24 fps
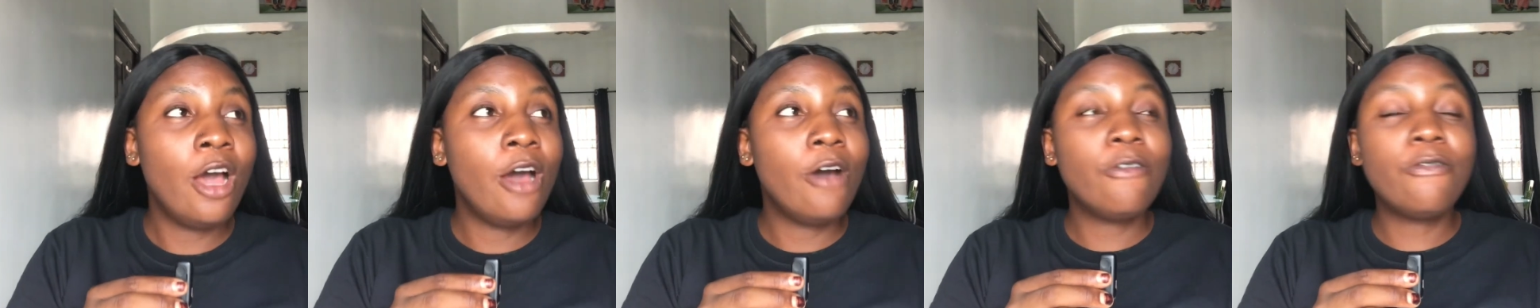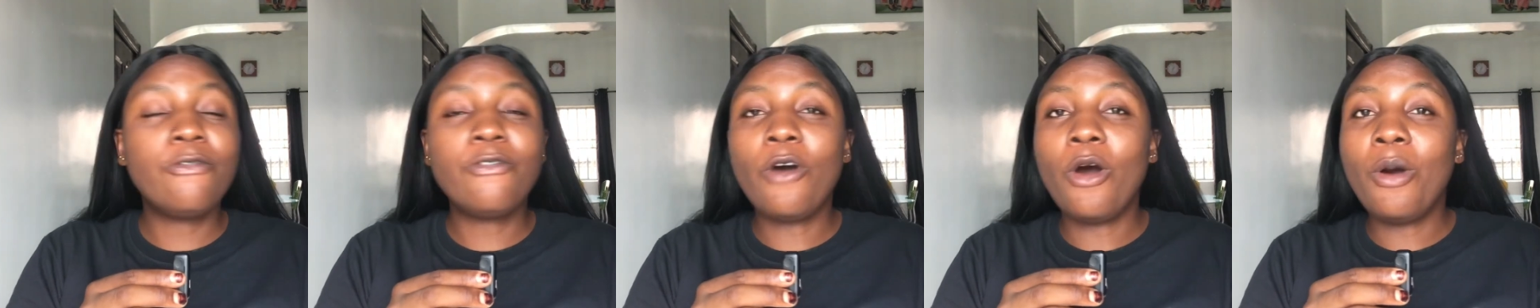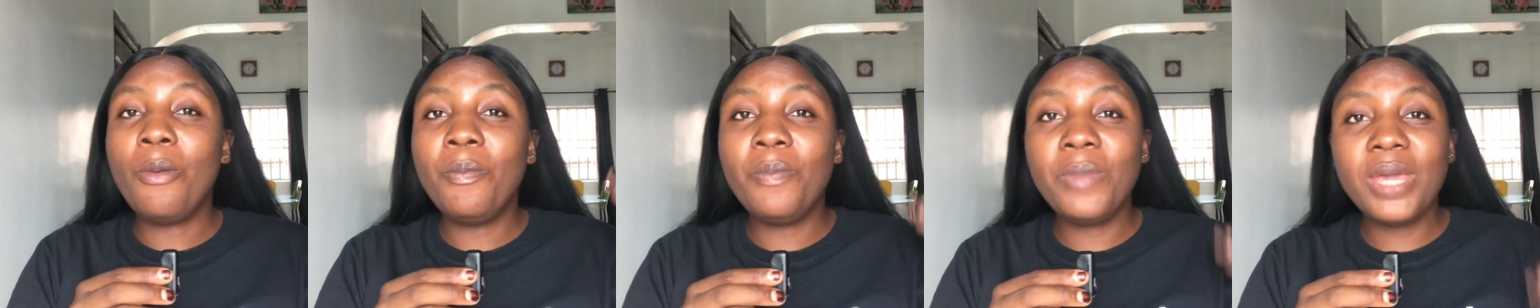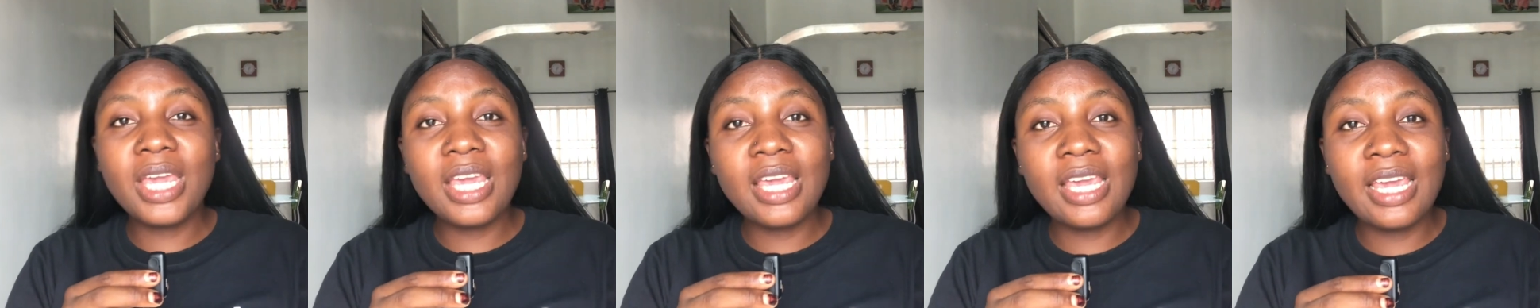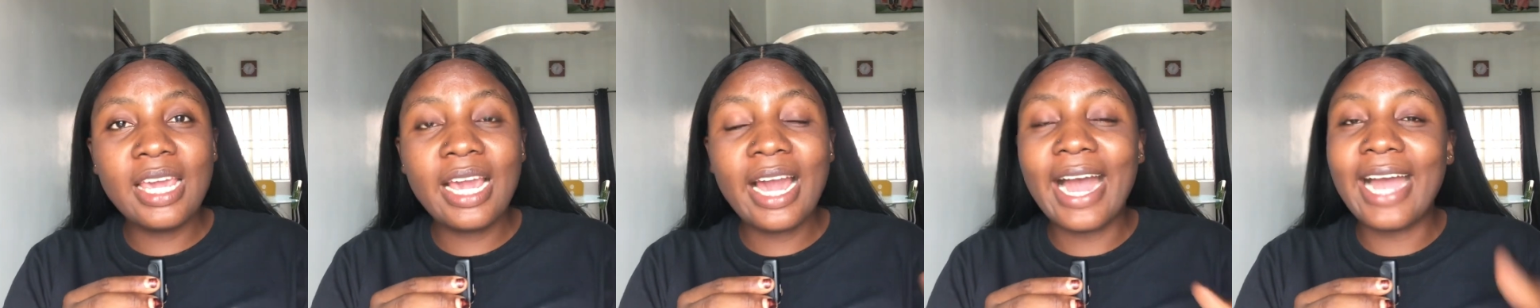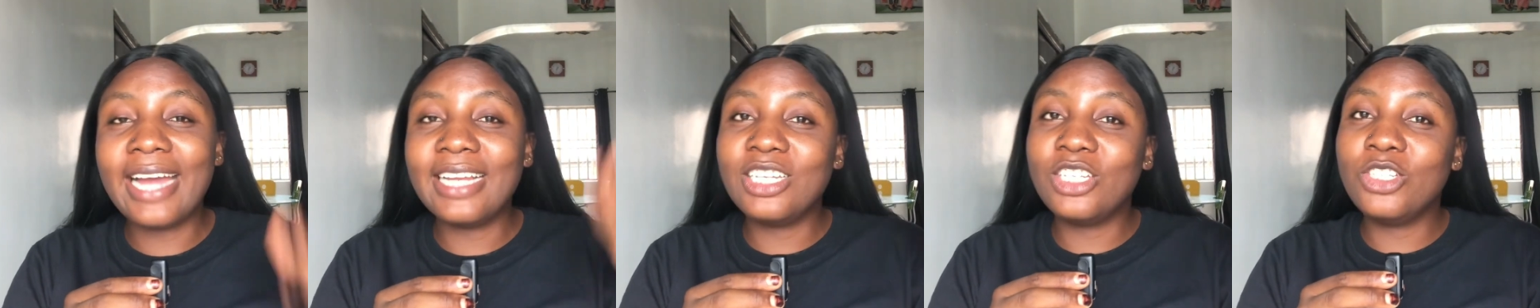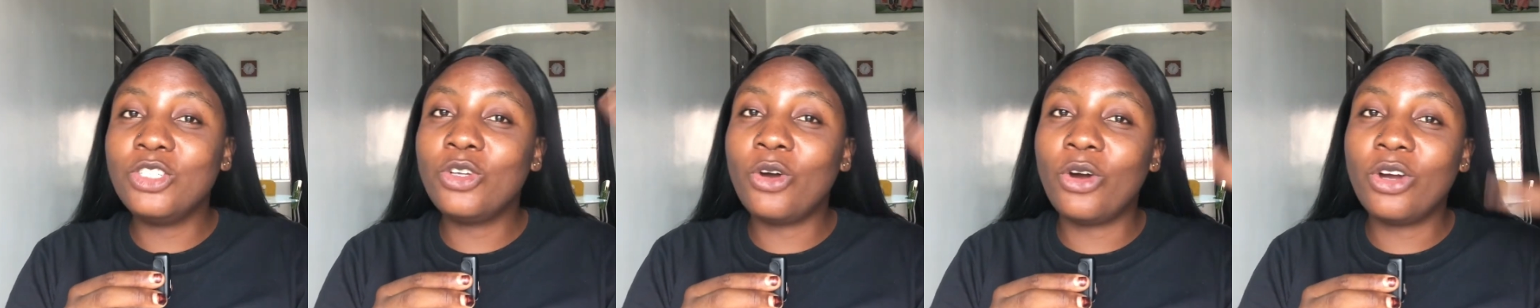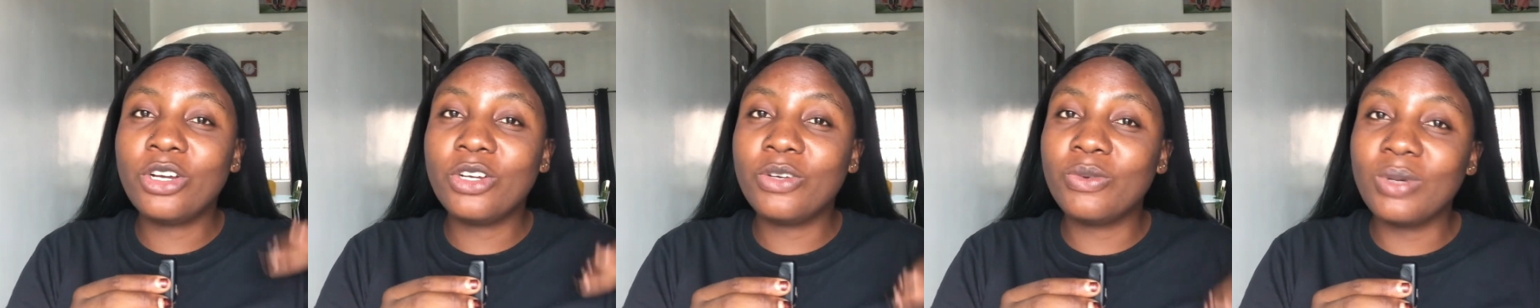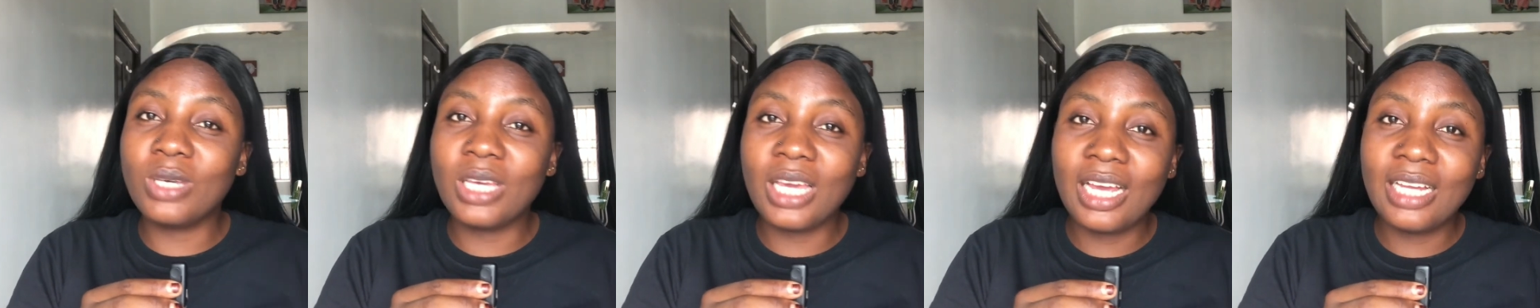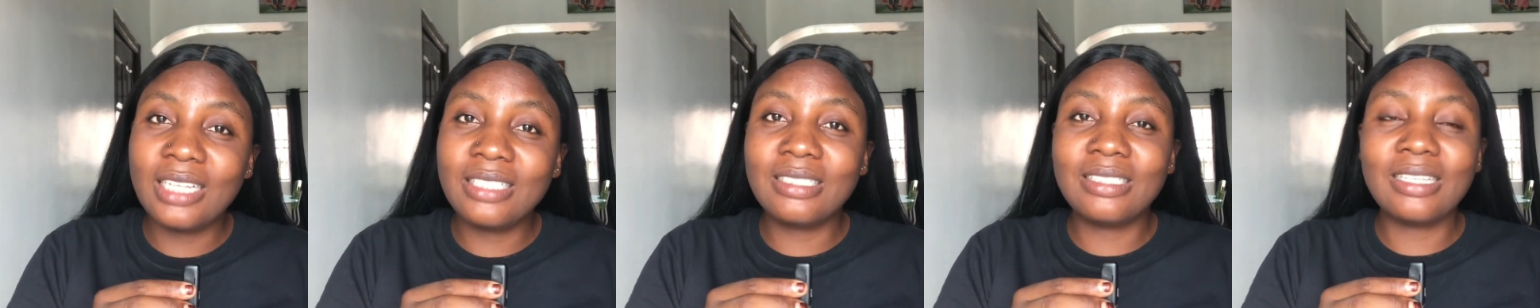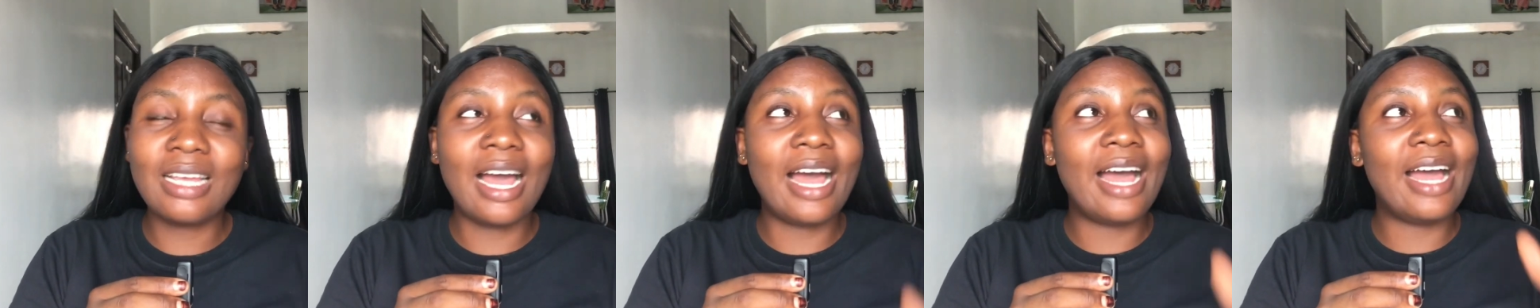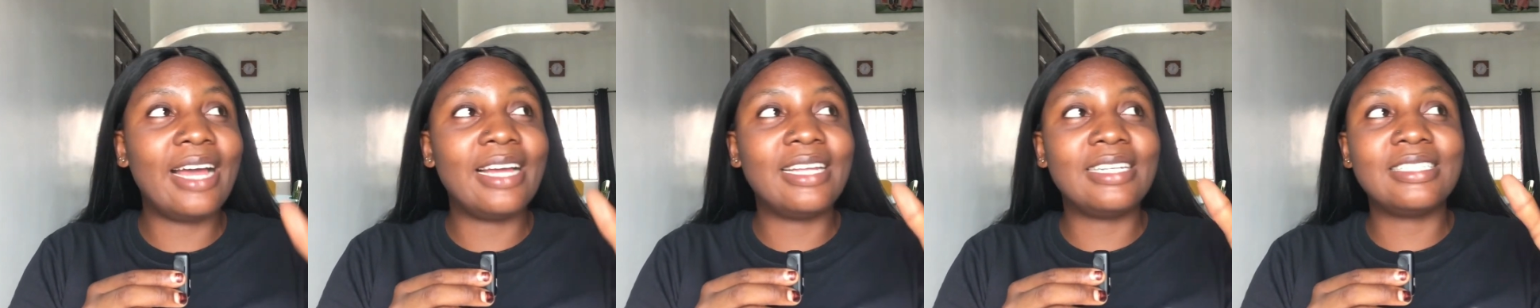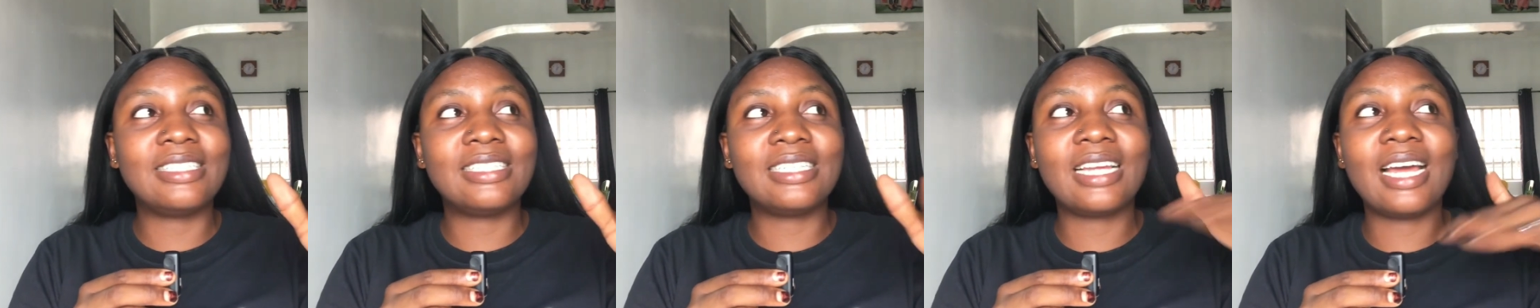For me, I did not create, and